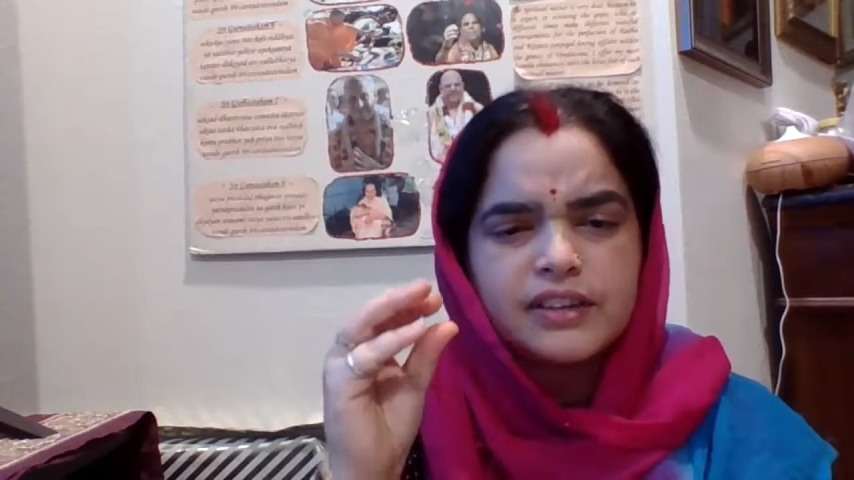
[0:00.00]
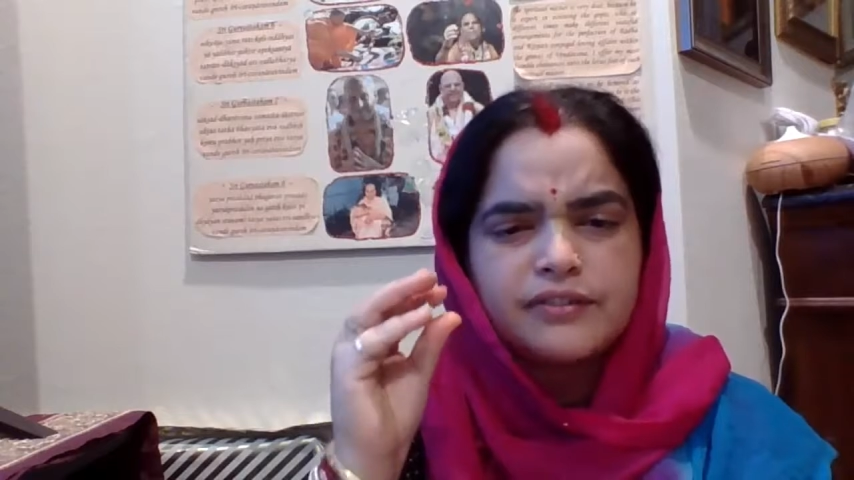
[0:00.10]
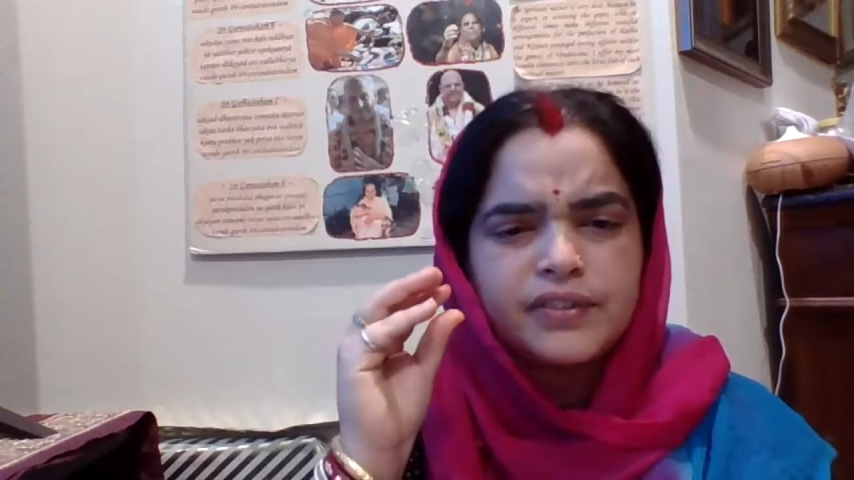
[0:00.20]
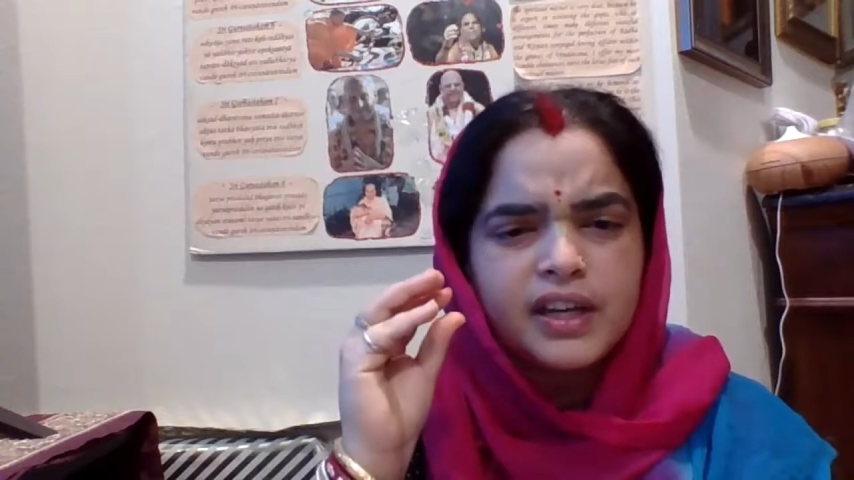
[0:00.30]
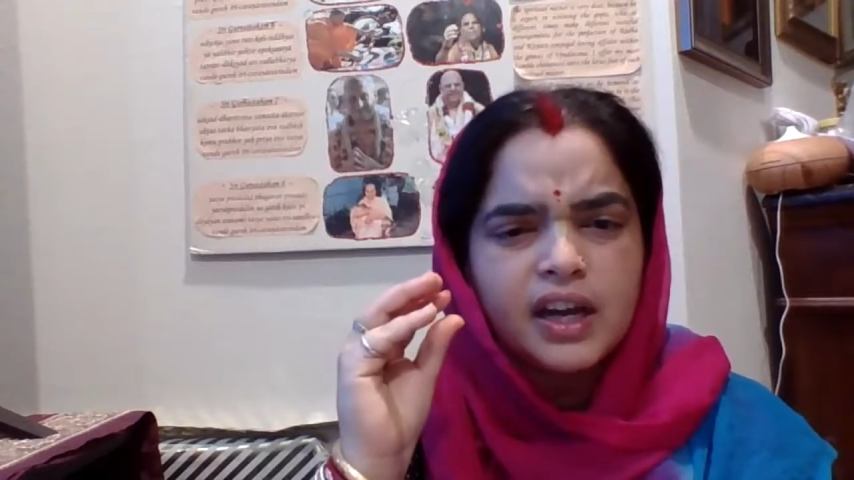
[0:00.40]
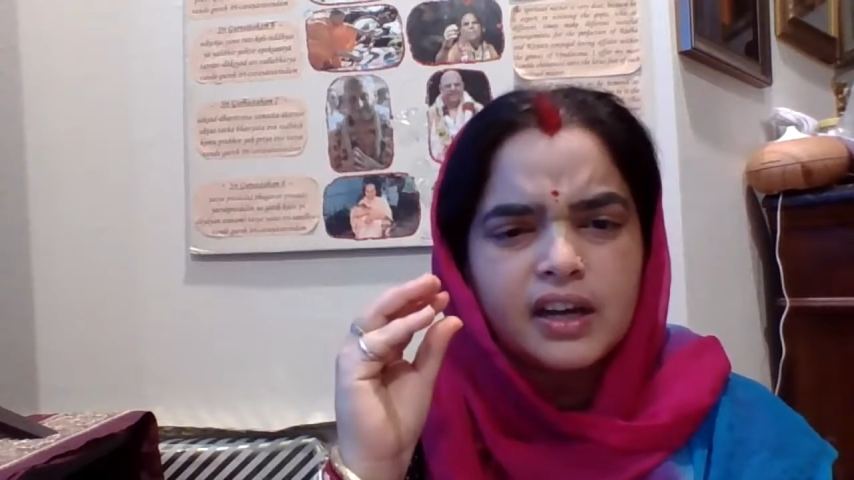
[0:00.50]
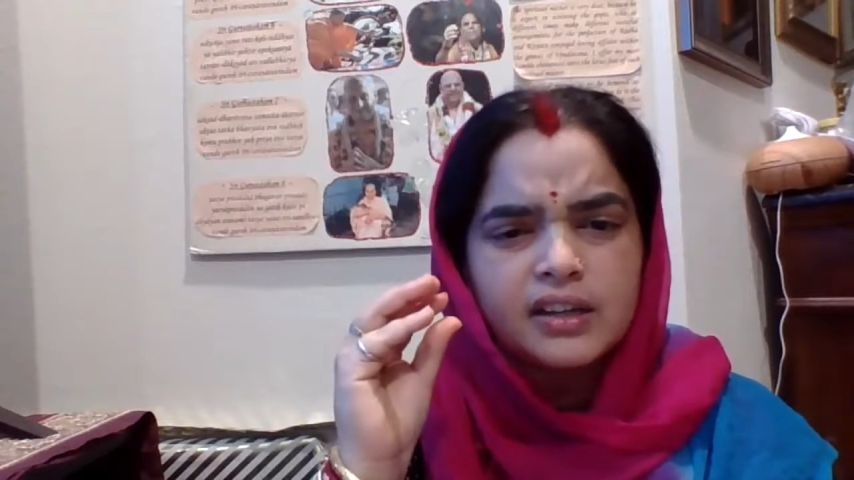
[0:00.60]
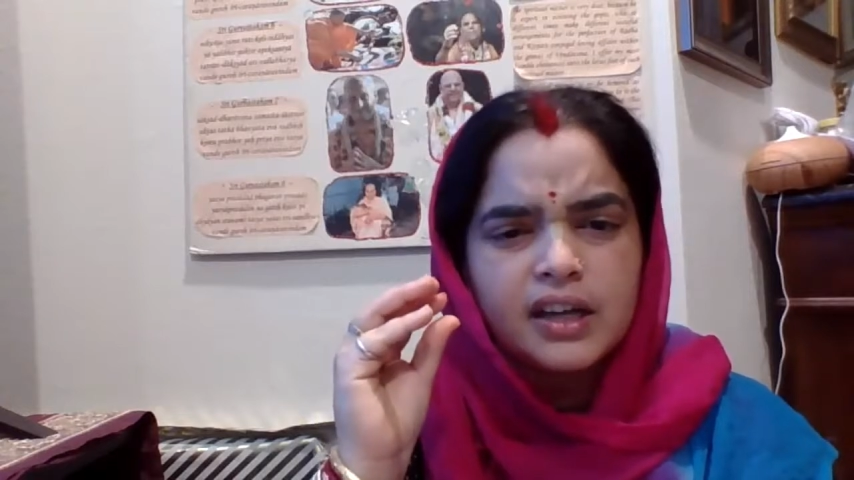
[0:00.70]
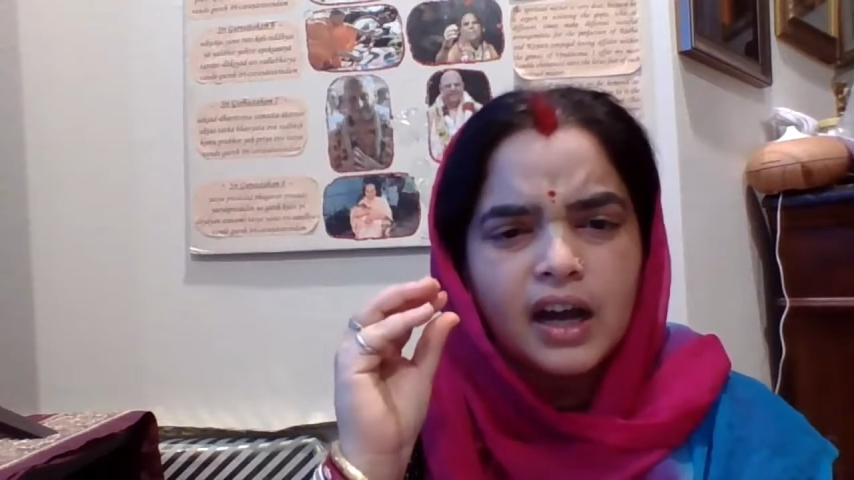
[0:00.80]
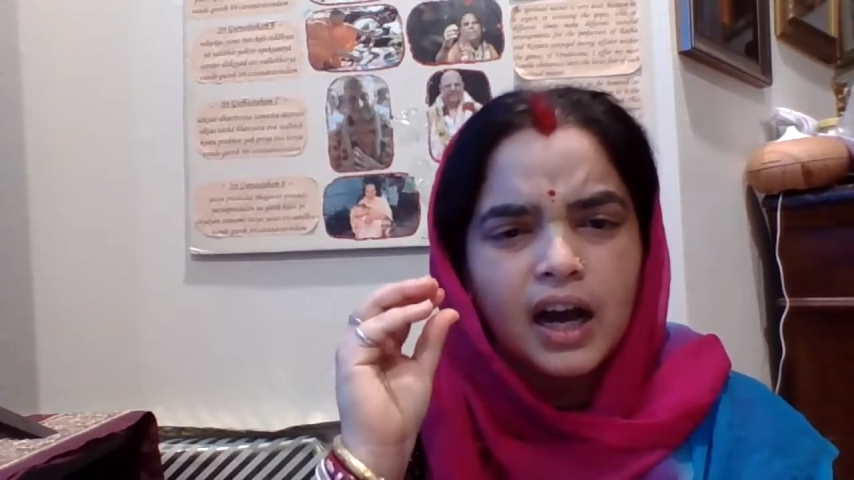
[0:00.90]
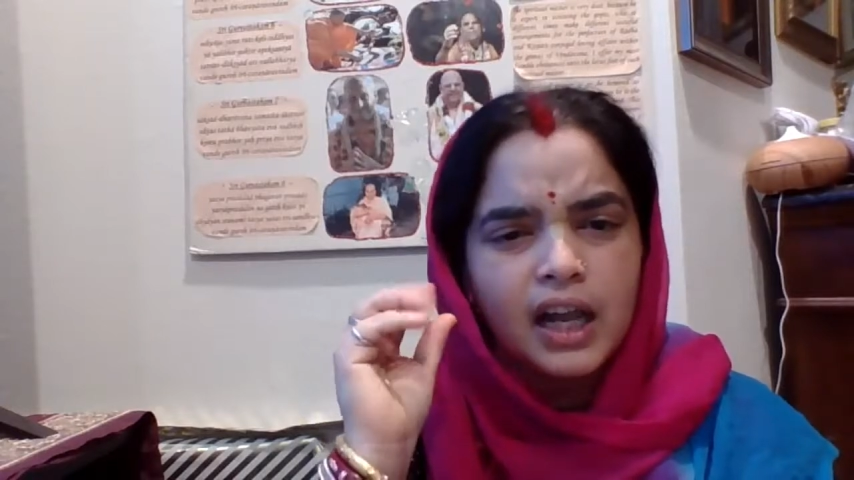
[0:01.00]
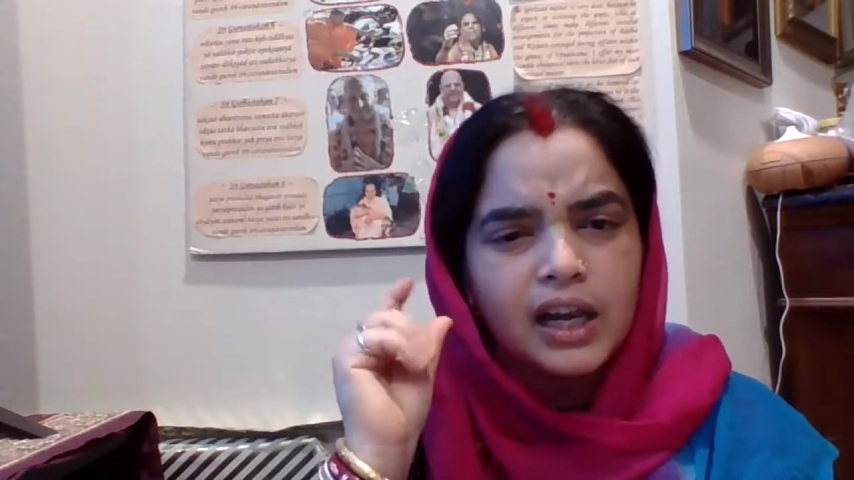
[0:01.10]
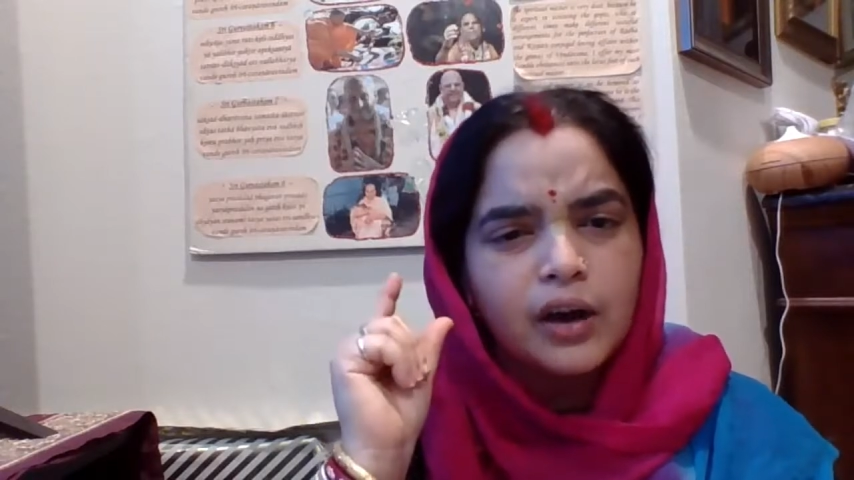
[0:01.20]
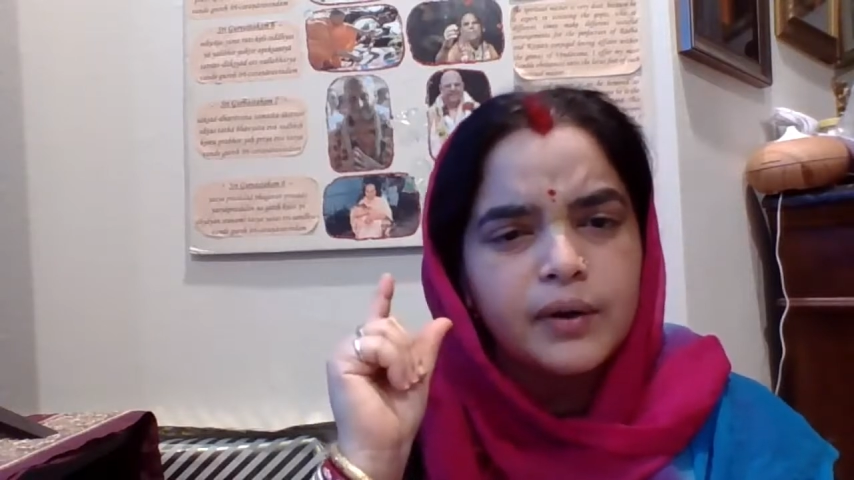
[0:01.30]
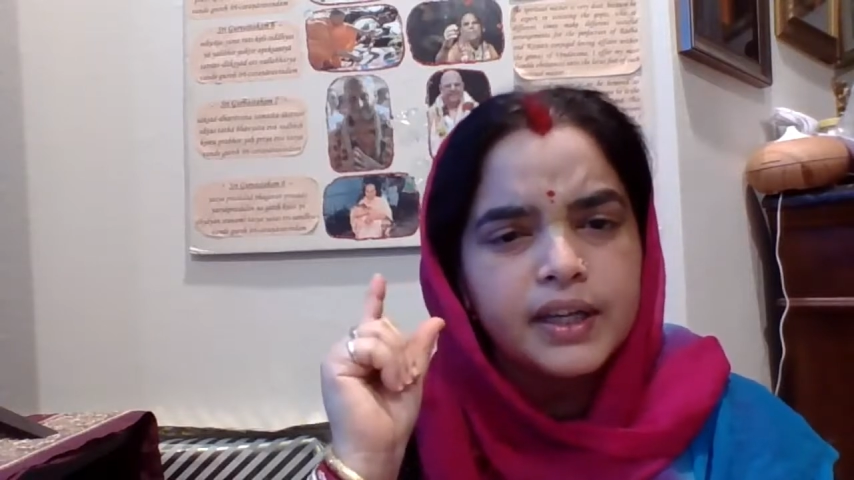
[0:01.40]
if we are
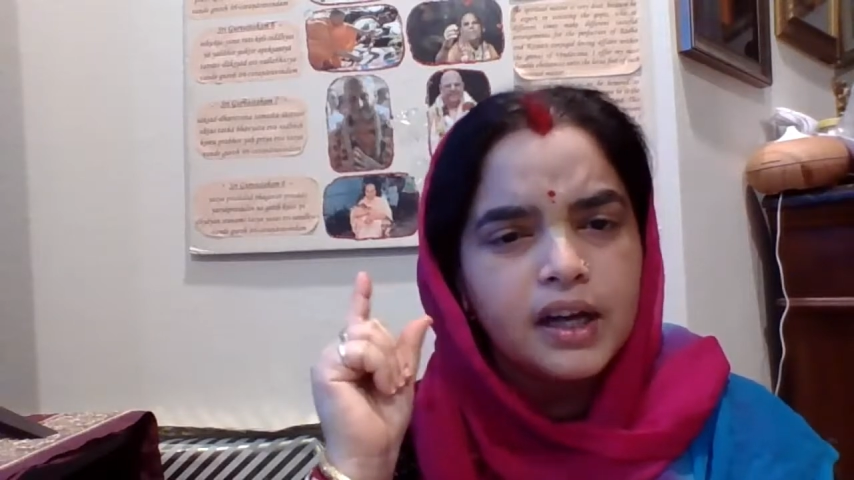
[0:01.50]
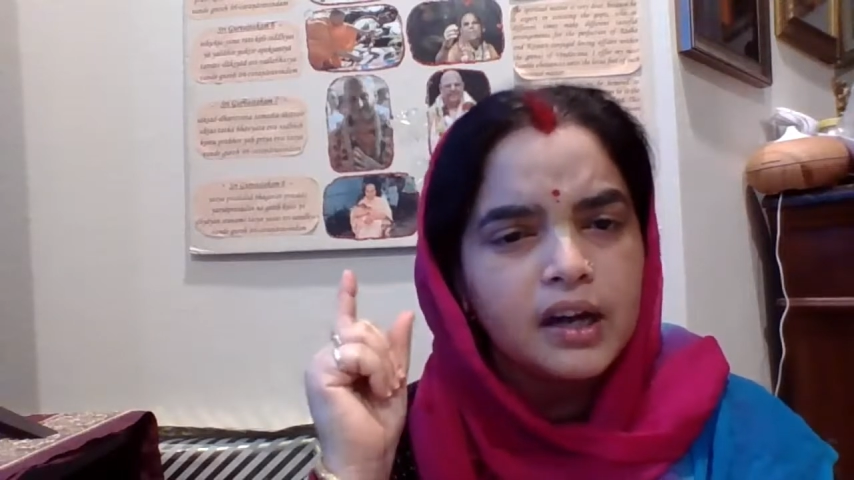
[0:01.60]
allowing